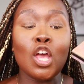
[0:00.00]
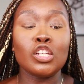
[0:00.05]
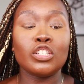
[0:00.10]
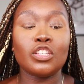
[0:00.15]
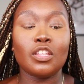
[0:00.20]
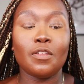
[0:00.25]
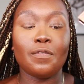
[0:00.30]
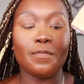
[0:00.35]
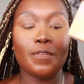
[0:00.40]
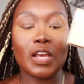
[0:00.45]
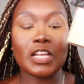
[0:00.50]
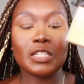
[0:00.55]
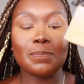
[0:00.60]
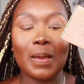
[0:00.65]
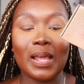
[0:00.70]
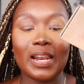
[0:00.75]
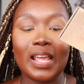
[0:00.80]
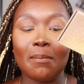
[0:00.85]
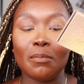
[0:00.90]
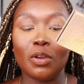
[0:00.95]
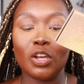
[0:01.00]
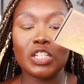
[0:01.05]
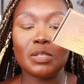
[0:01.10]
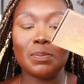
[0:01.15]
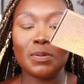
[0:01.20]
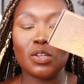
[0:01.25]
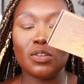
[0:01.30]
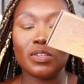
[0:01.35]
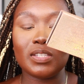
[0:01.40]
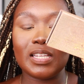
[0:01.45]
So the first palette I'm going
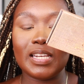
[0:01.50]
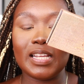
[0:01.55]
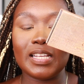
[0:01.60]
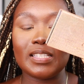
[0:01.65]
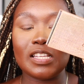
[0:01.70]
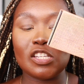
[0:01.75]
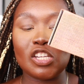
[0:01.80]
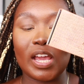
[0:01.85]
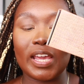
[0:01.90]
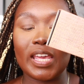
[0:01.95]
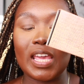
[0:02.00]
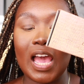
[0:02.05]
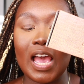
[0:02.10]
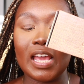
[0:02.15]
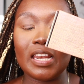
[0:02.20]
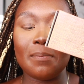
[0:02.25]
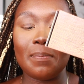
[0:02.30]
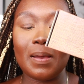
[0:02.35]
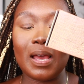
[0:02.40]
to be using is the Aina